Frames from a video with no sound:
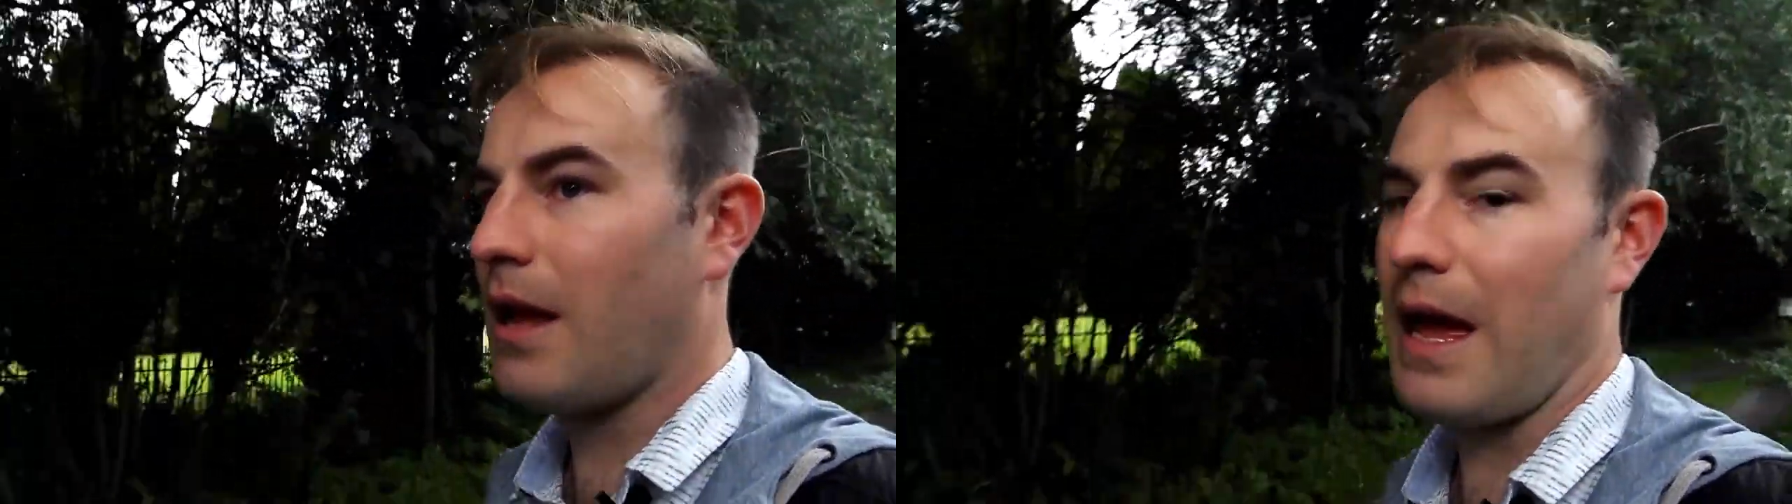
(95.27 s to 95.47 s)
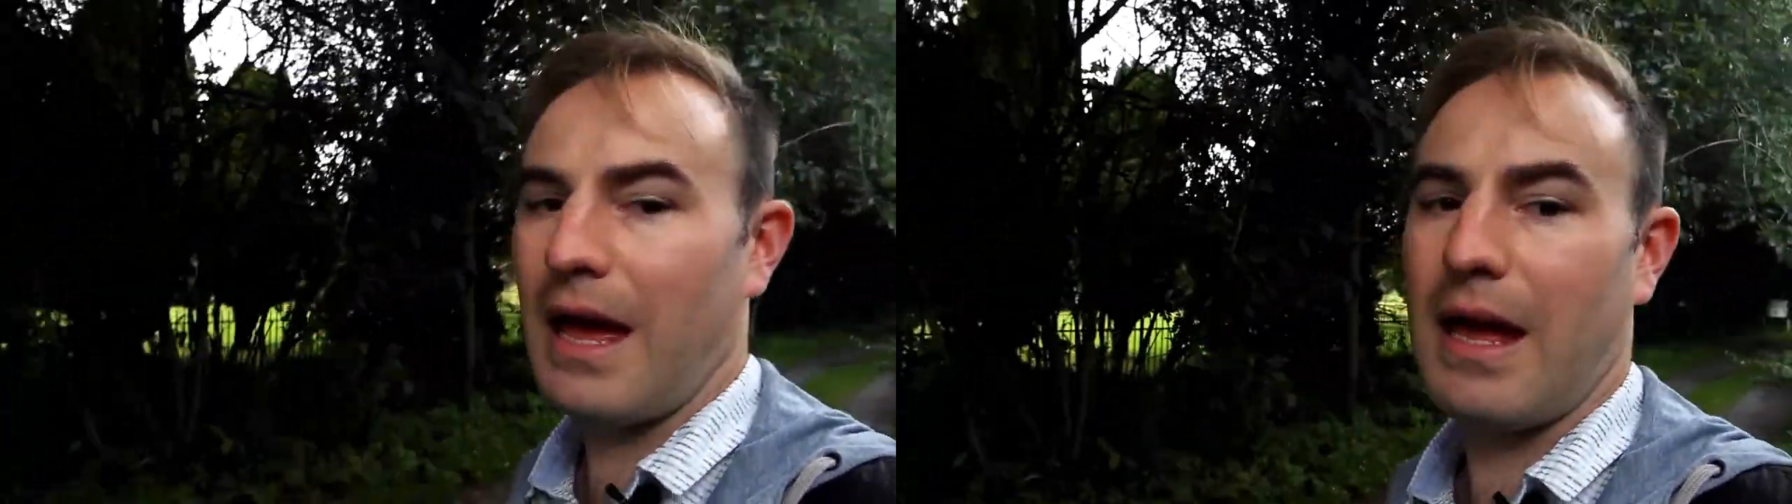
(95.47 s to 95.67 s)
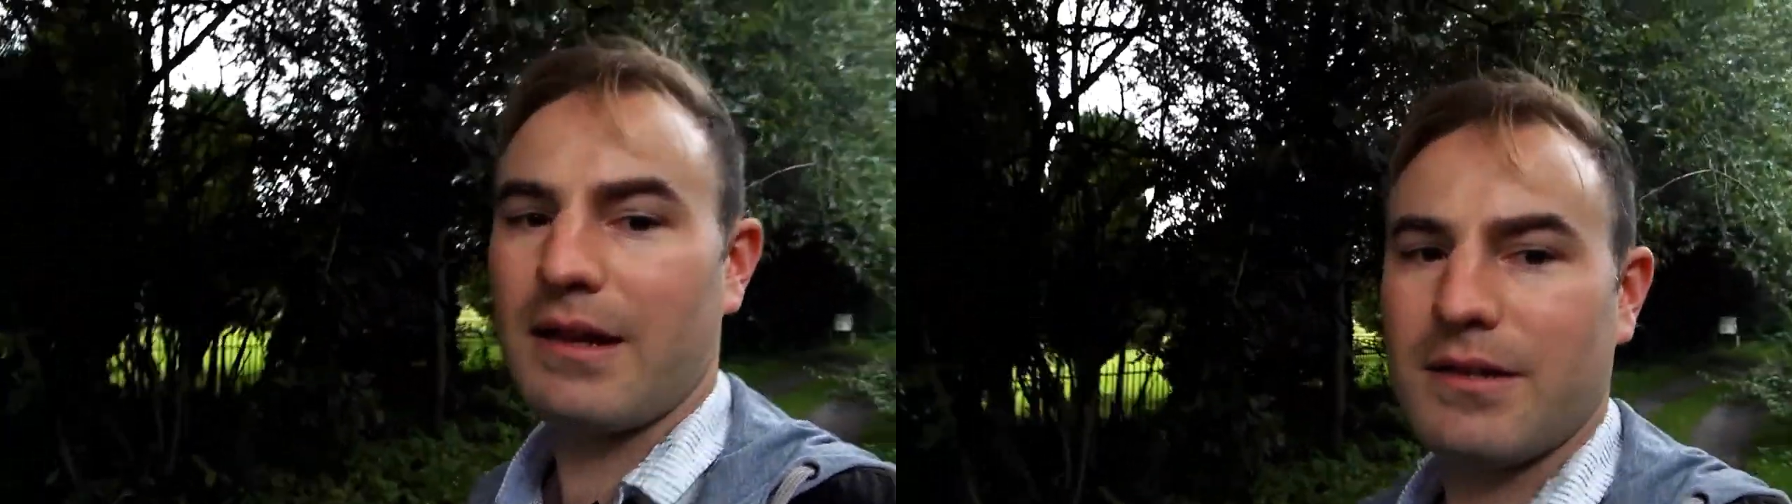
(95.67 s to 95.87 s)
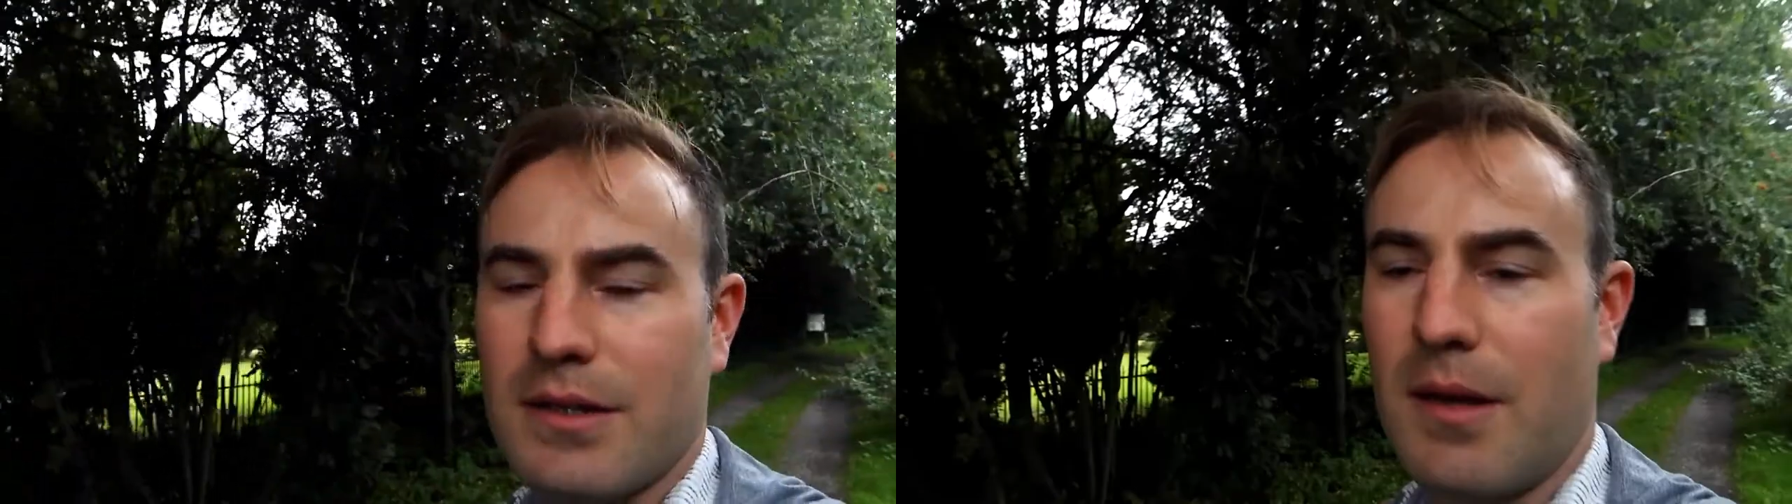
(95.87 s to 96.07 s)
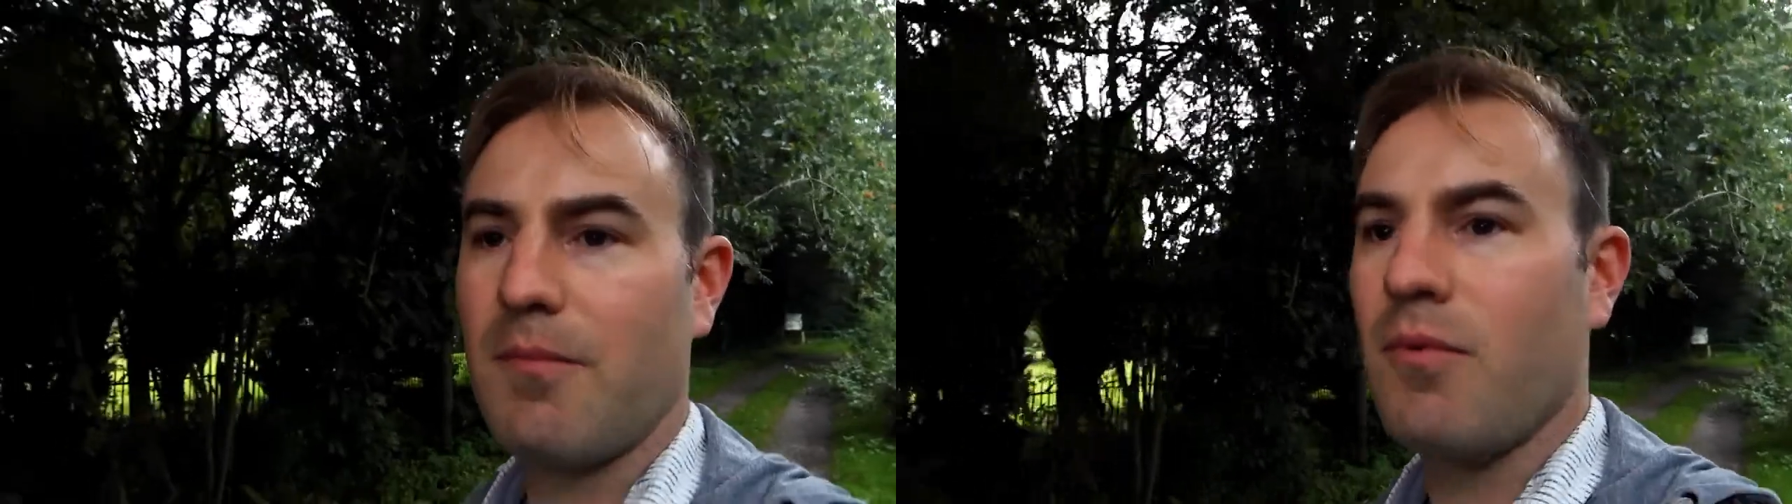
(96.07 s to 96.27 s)
and
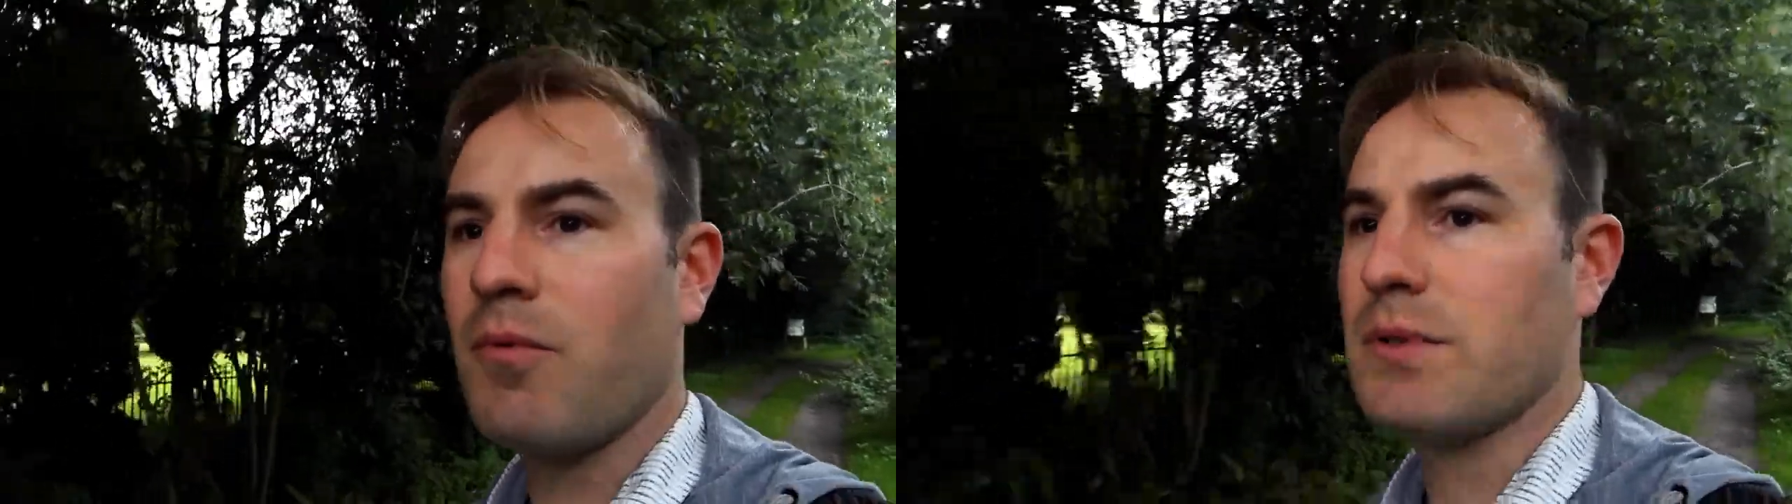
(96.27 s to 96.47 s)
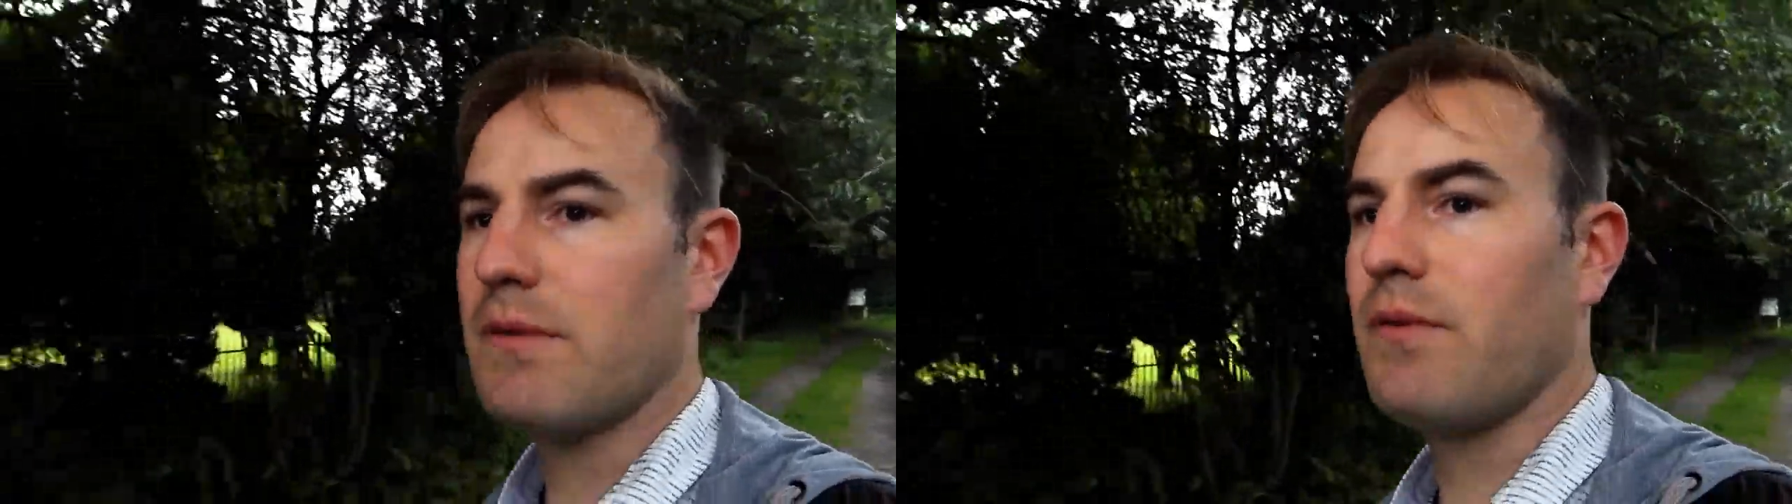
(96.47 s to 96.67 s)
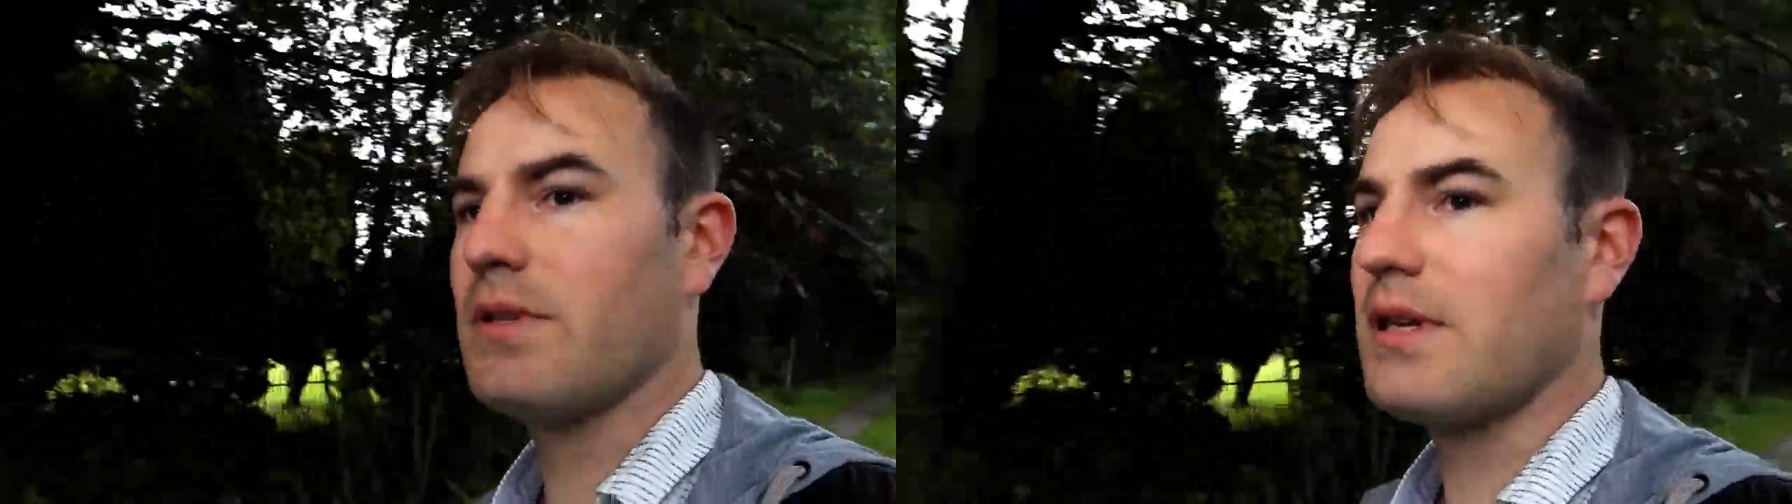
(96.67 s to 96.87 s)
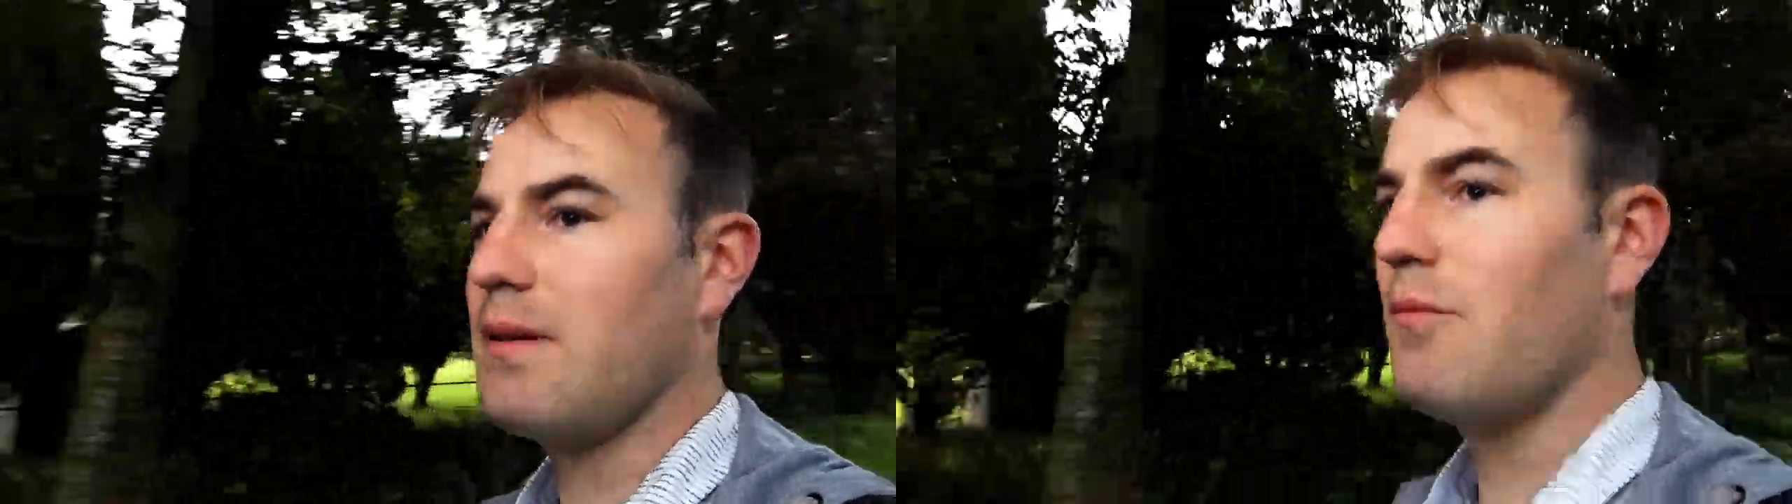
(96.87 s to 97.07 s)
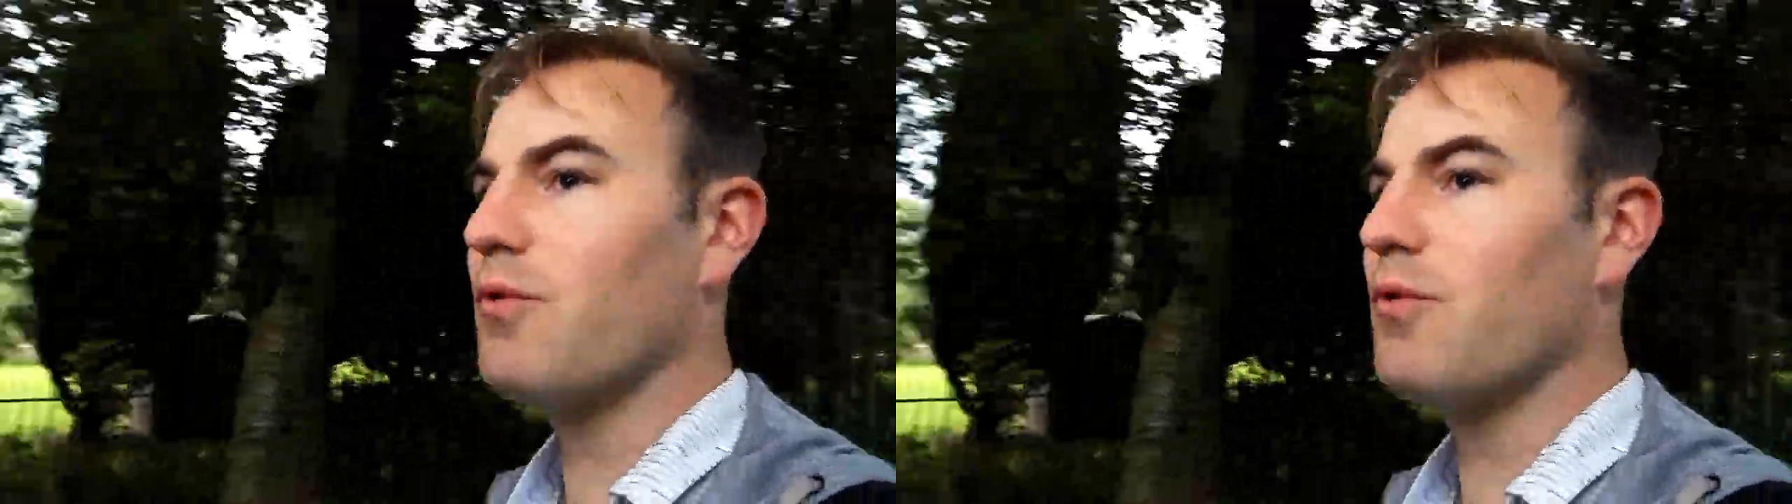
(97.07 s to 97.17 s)
we'll see if we can see any more.